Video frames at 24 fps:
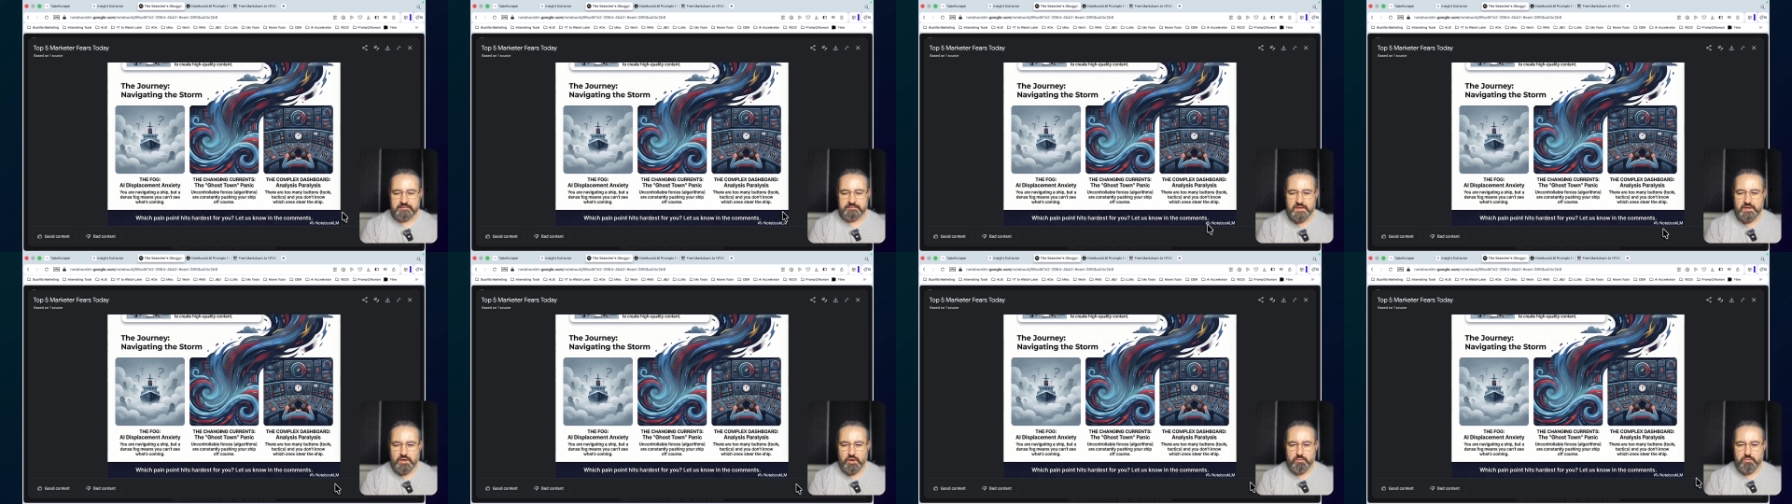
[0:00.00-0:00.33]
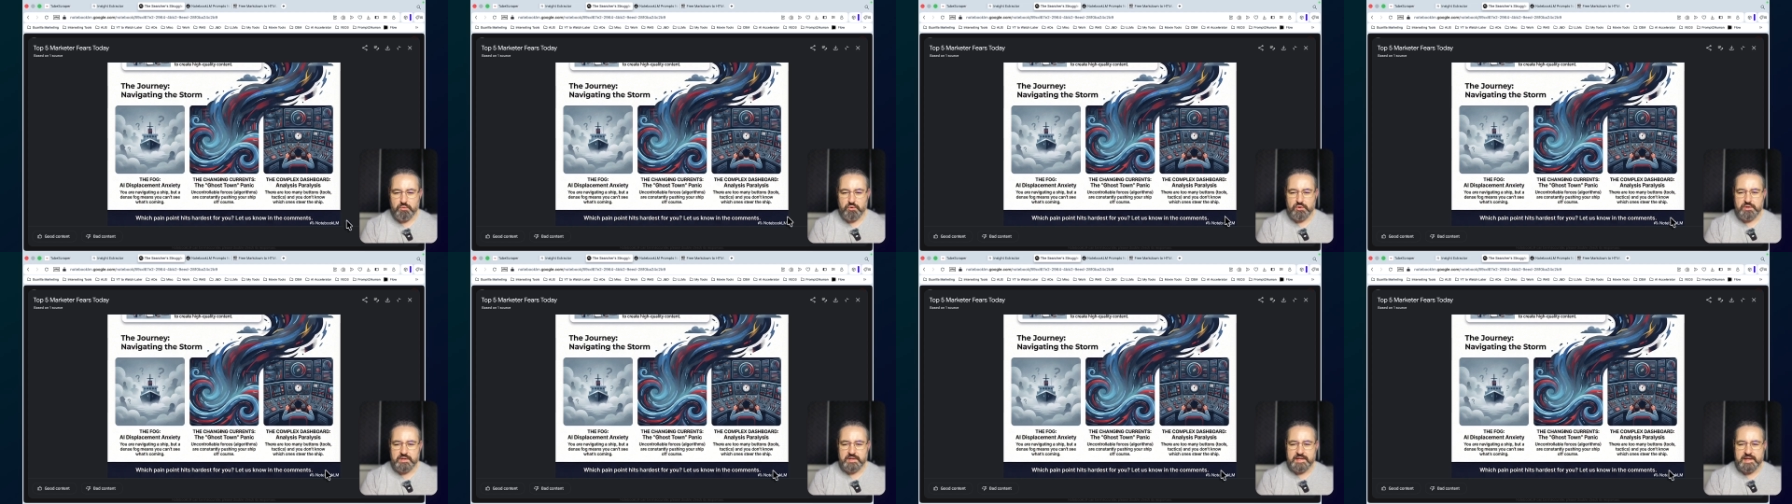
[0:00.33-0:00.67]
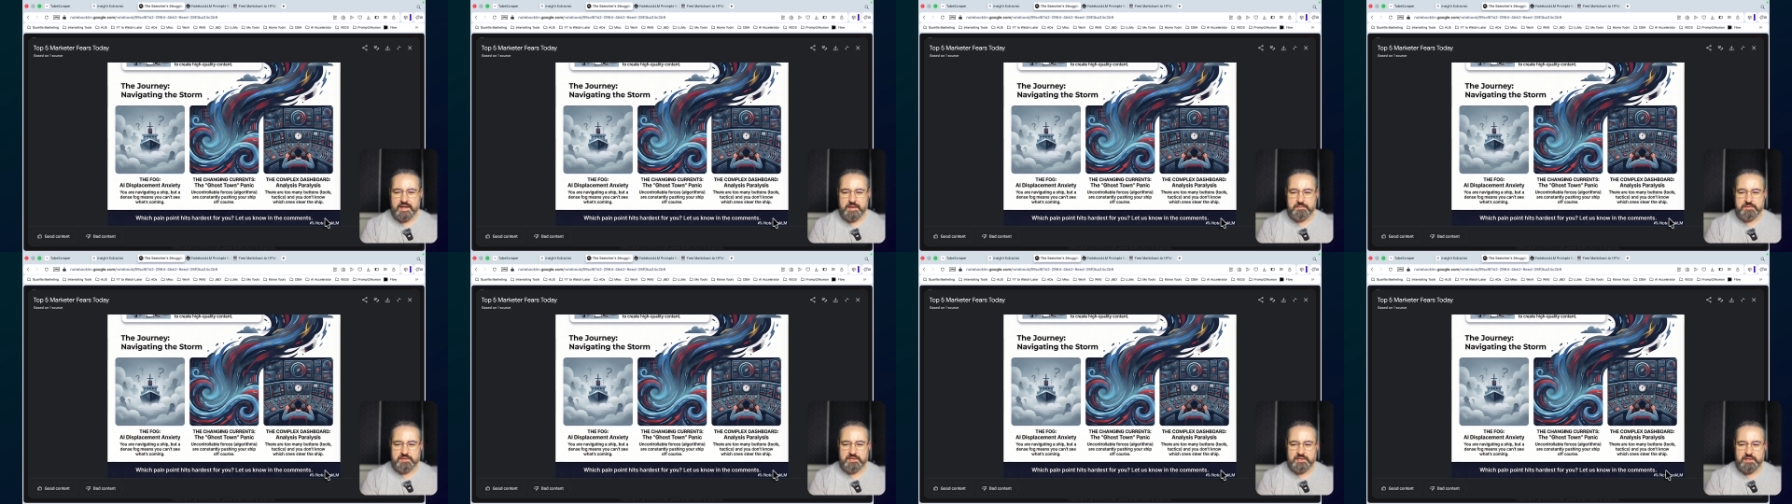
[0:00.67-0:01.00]
notebook
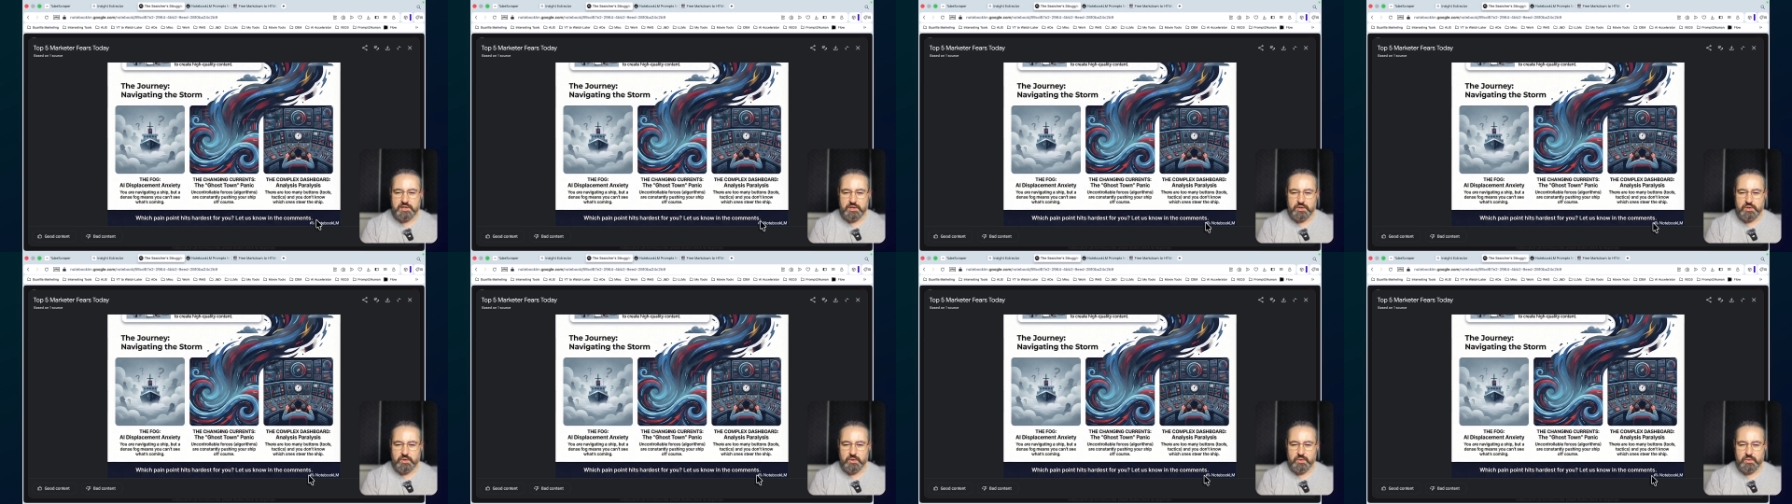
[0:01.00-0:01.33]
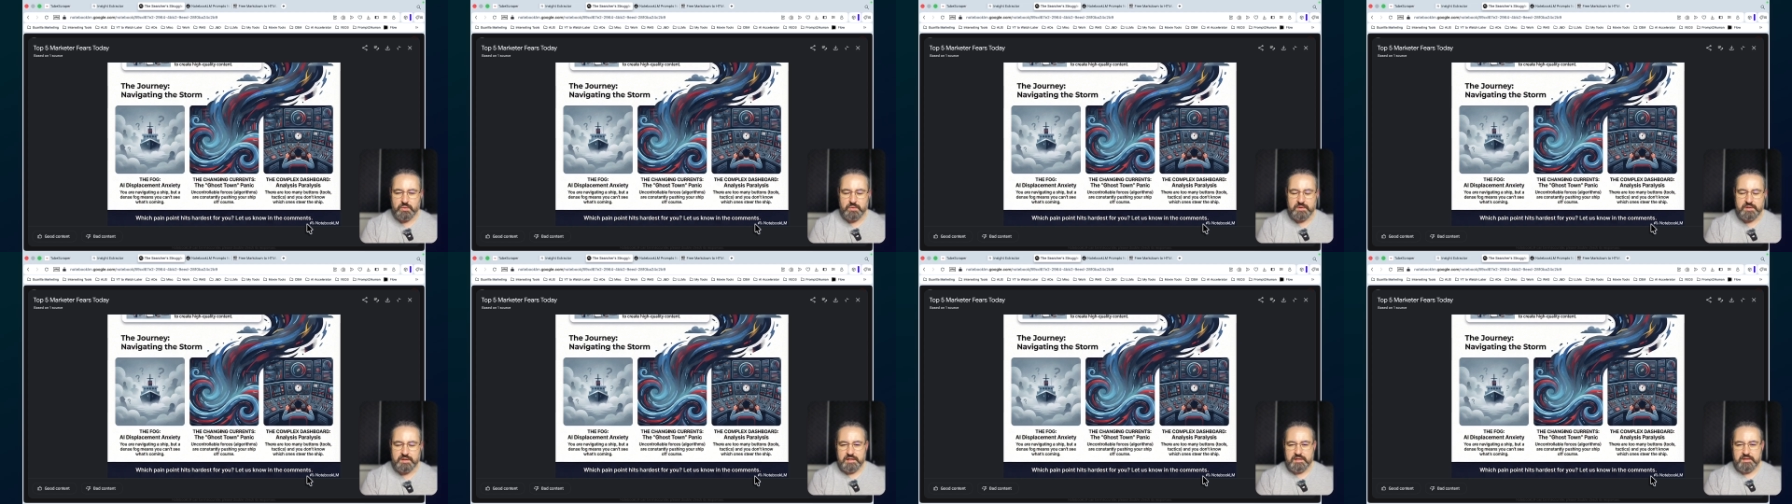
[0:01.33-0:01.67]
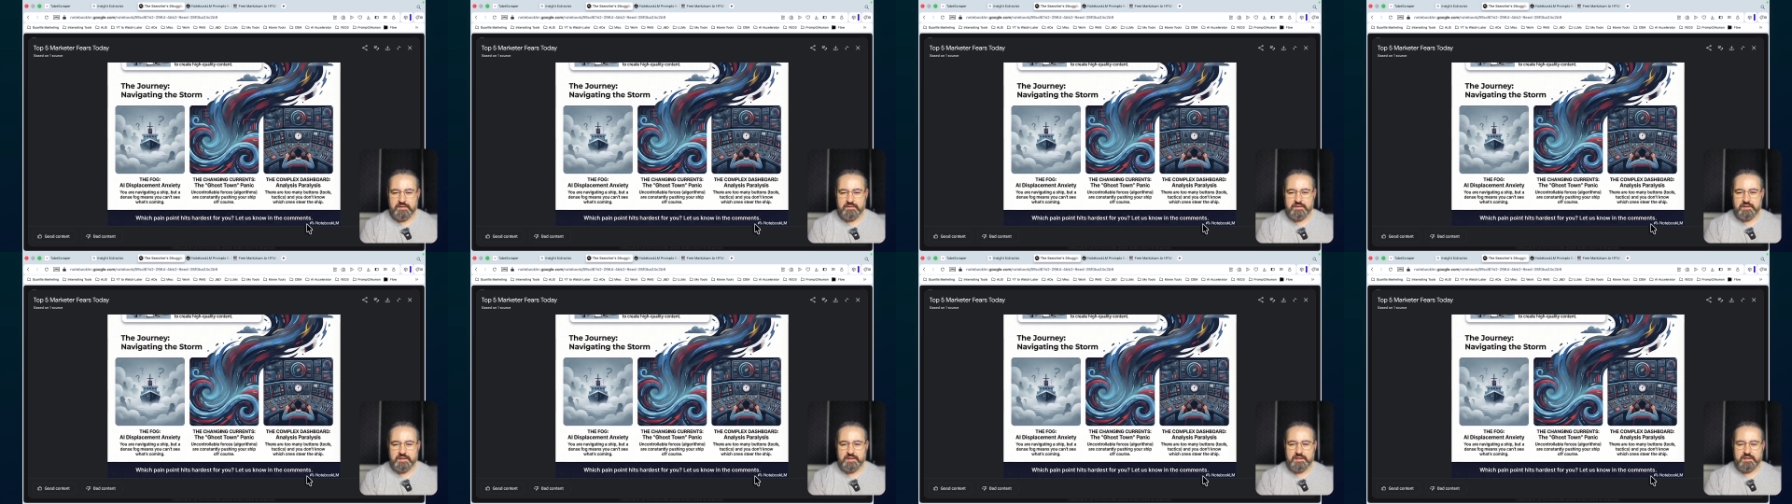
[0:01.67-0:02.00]
LM's logo
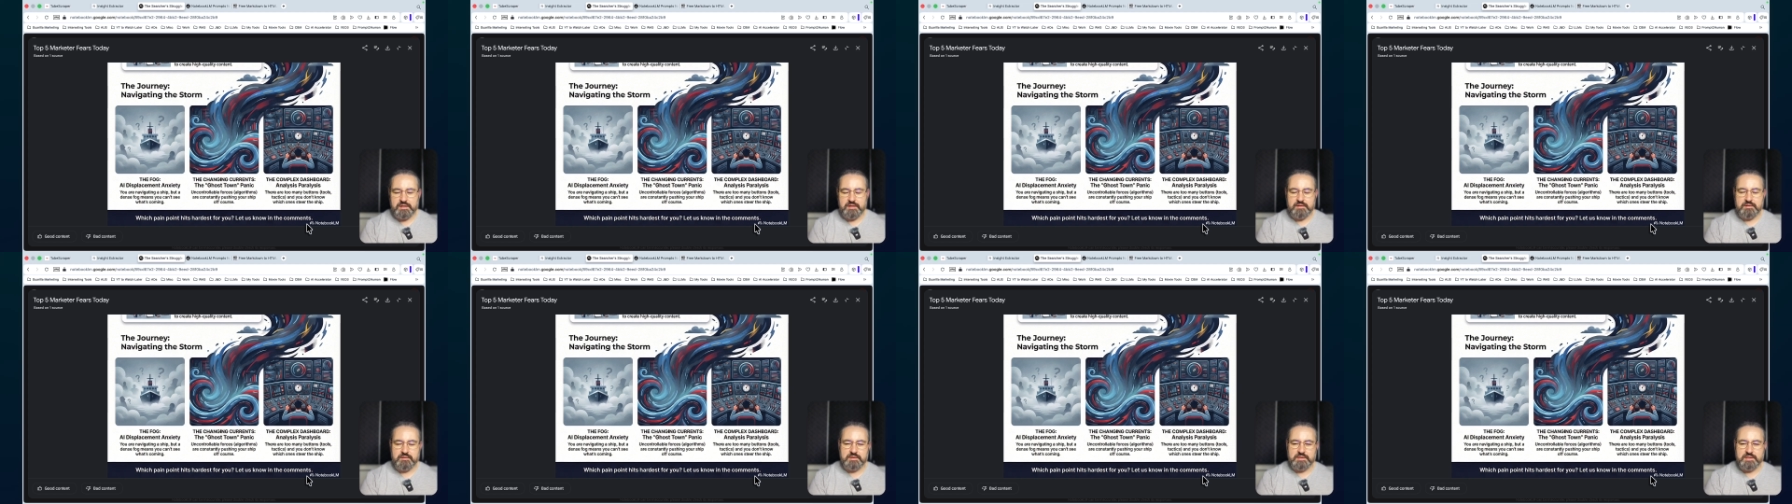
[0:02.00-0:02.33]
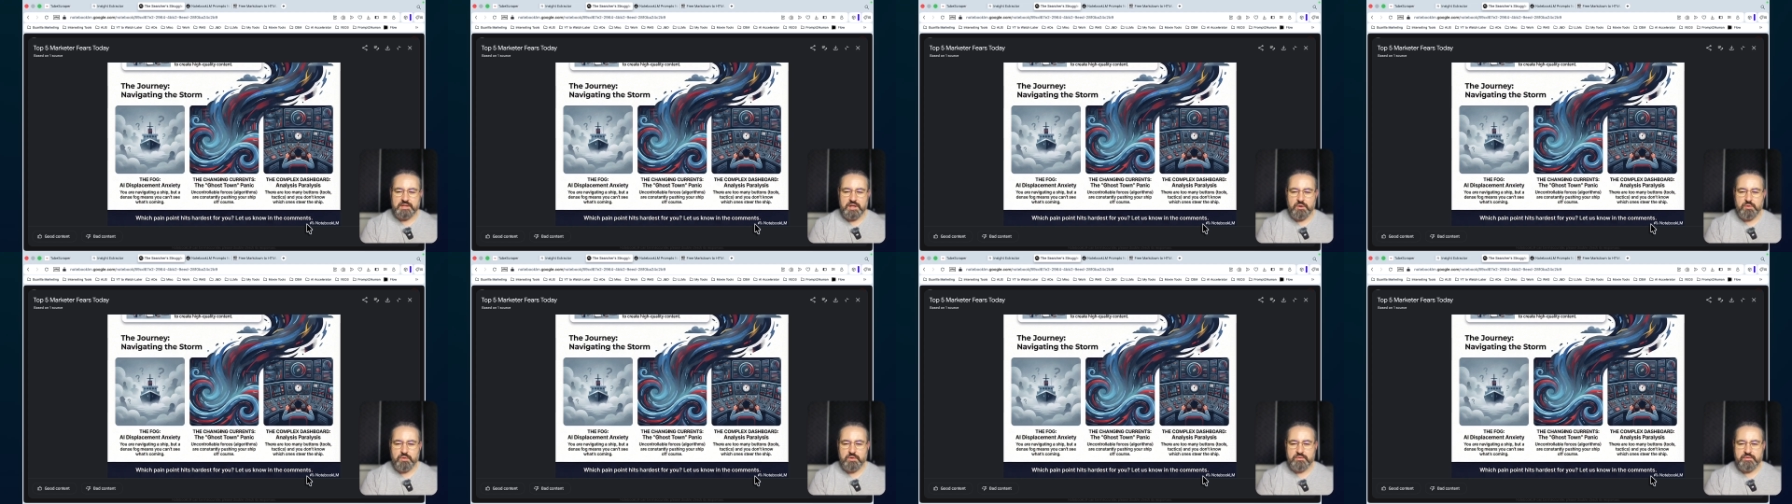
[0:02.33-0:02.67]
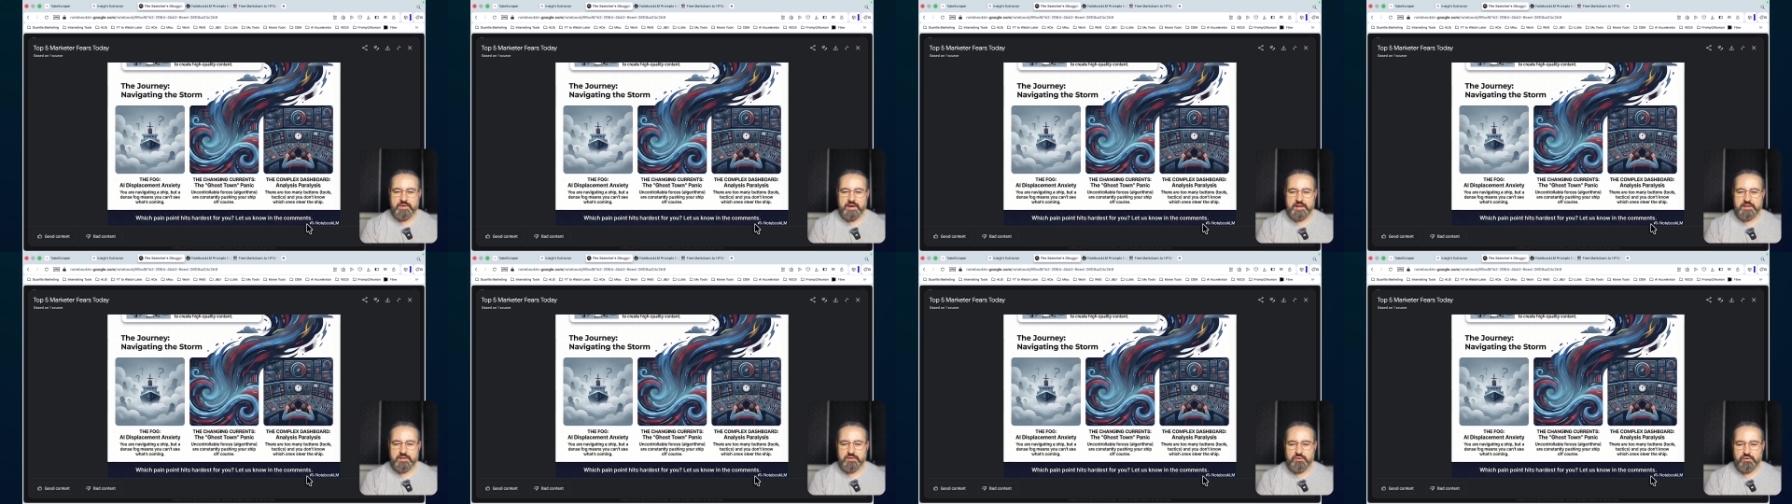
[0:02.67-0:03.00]
in the lower
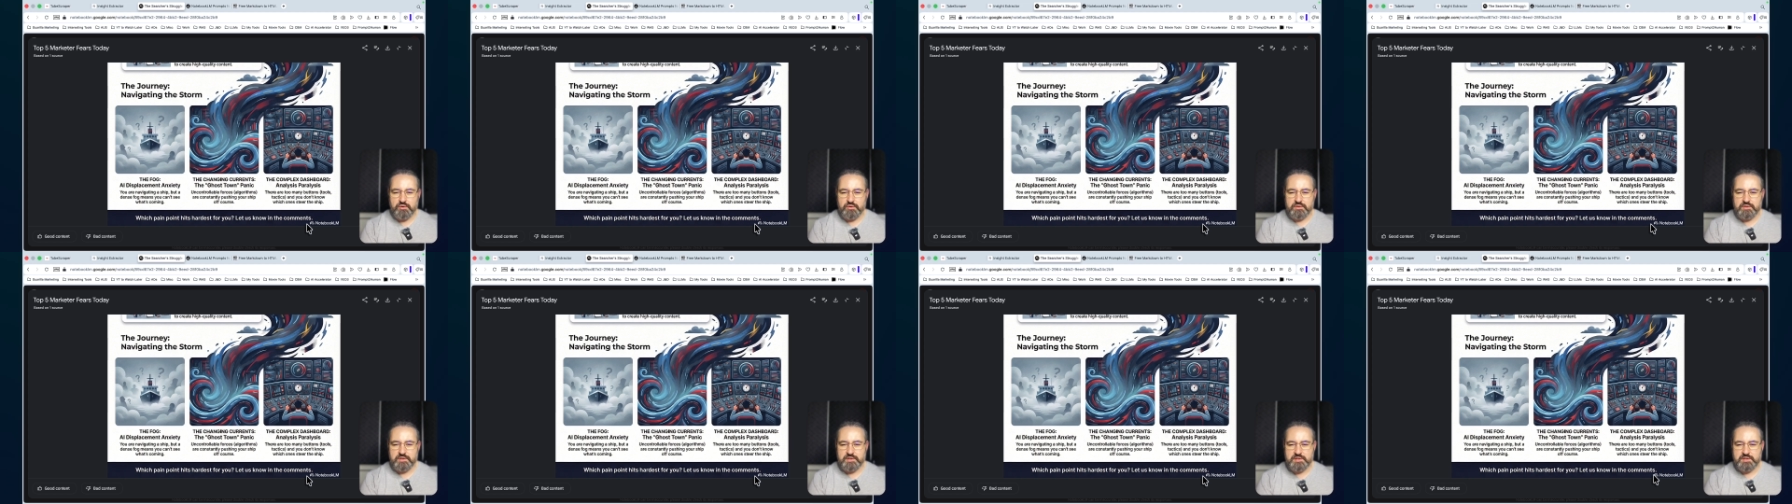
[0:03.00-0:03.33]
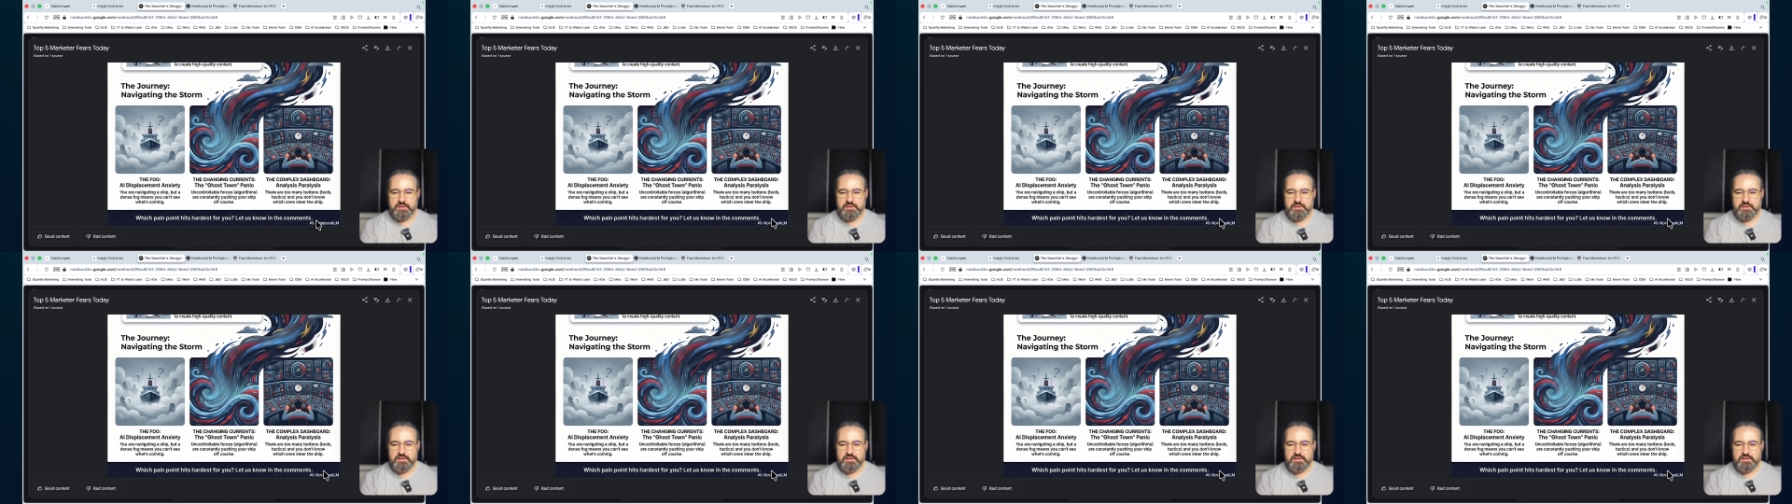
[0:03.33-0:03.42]
right corner.